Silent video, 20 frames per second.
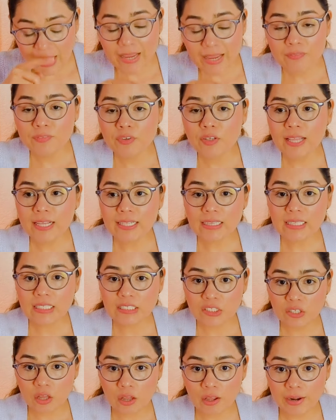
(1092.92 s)
I feel like
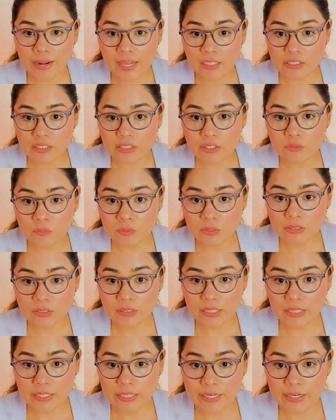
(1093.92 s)
this non-action was
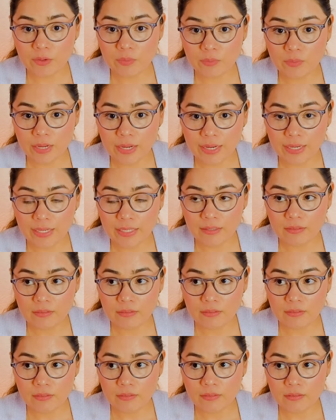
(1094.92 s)
needed, okay?
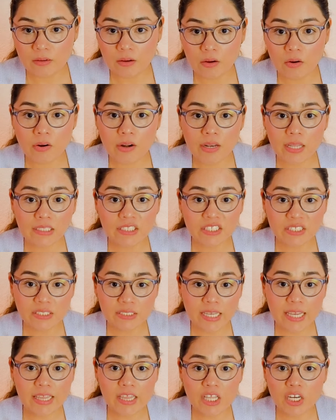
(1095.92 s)
Or let's
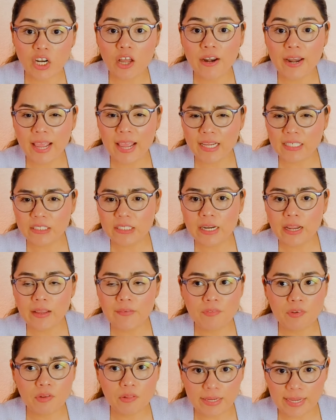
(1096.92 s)
just say the non-action I
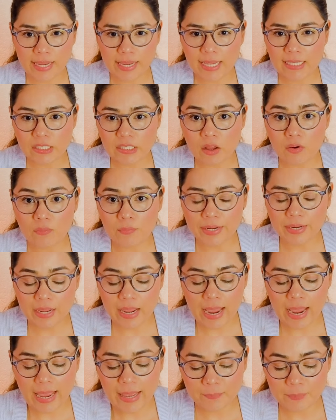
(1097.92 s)
feel like has already
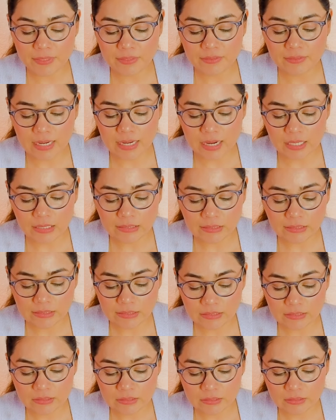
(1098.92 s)
happened, guys.
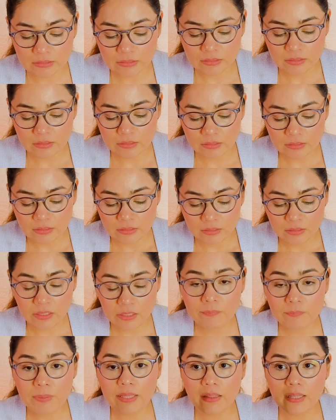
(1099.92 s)

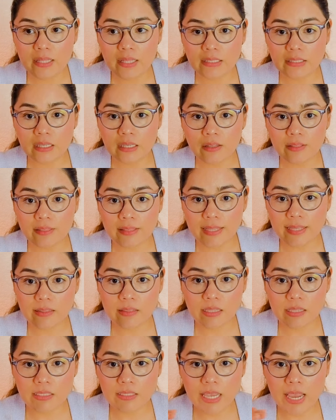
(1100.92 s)
You've been
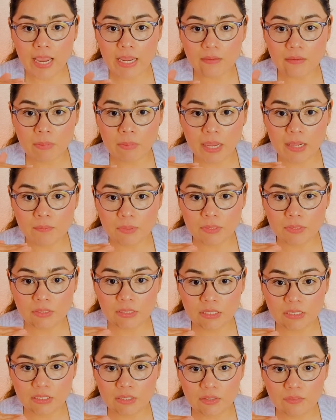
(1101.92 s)
in this Hangman
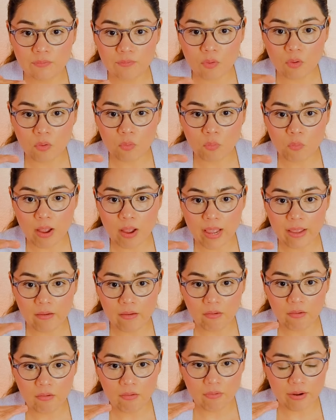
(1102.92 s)
position for a
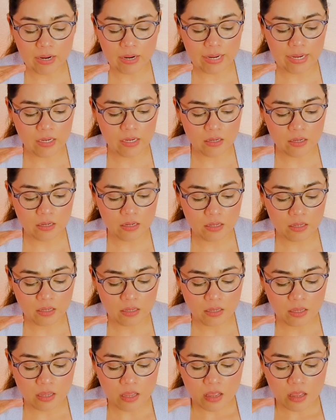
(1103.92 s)
while, right?